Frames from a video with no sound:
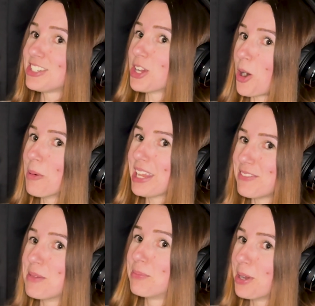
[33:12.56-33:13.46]
don't
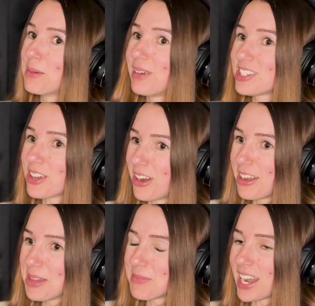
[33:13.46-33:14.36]
even put much
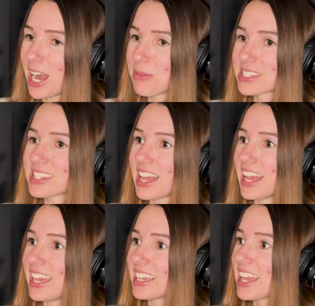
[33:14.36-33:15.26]
on, but I was
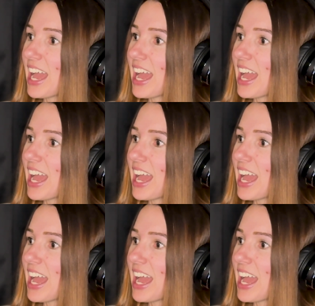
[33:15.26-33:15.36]
like,